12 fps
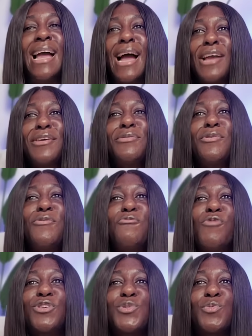And you know
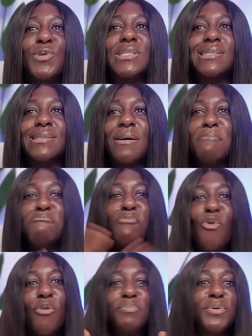what was
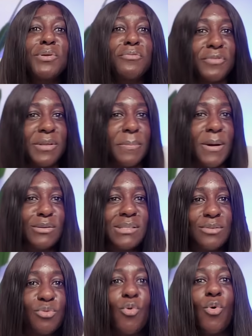more beautiful about
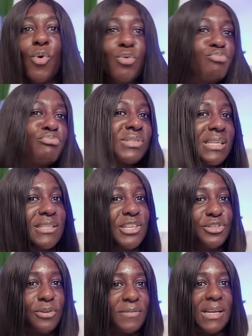the whole
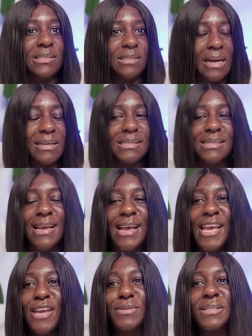presentation of that dance?
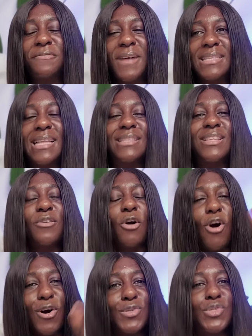It was the fact that they
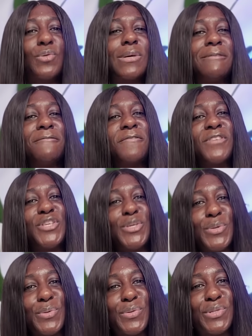also
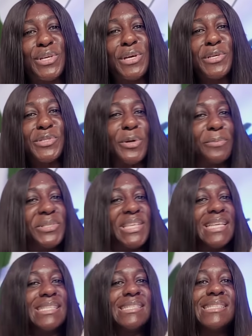infused some
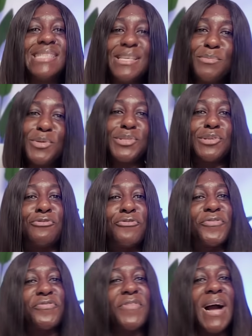Gen Z musical
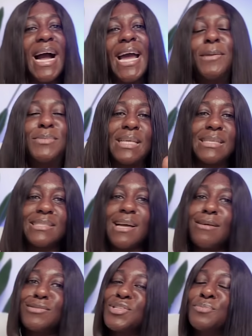vibes and
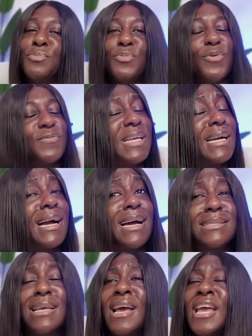dance moves. And
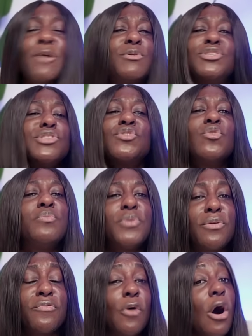guys, it was just so
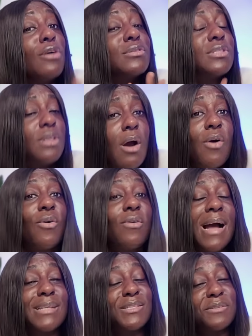beautiful. Although
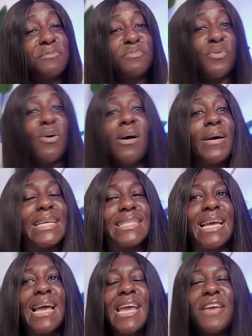at some point,
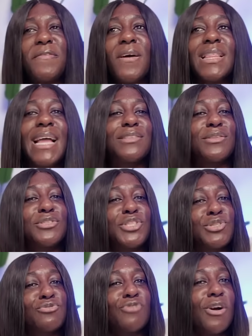it felt like the
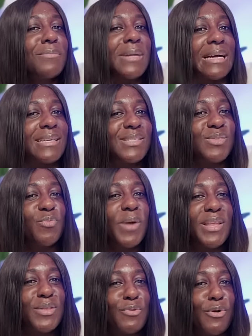drummers were
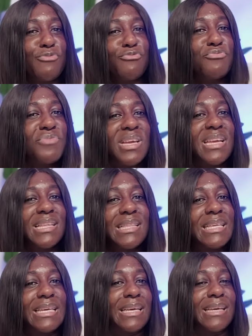not
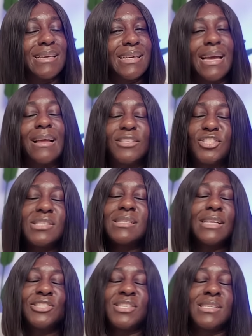really,
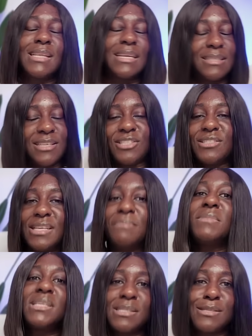let's just say that they
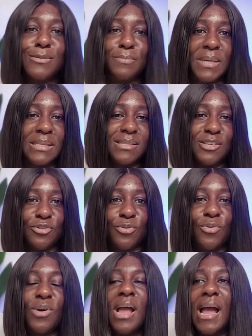missed the beats, you
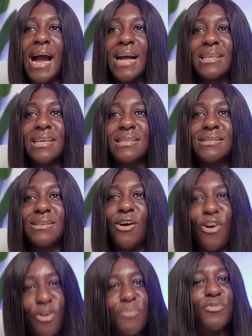know, and it
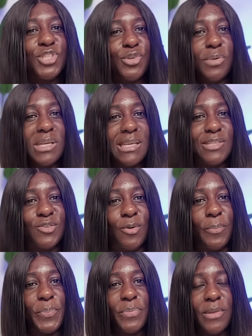almost created
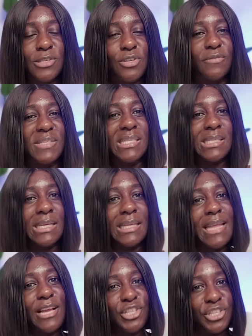some sort of
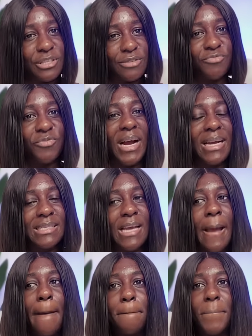disconnection, right?
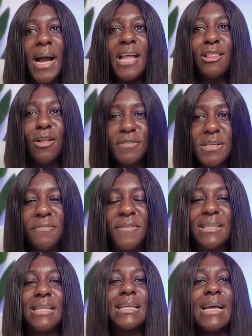But I loved the fact
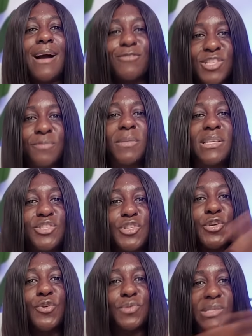that the housemates
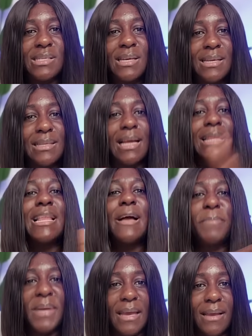used the
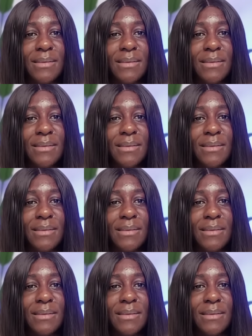clapping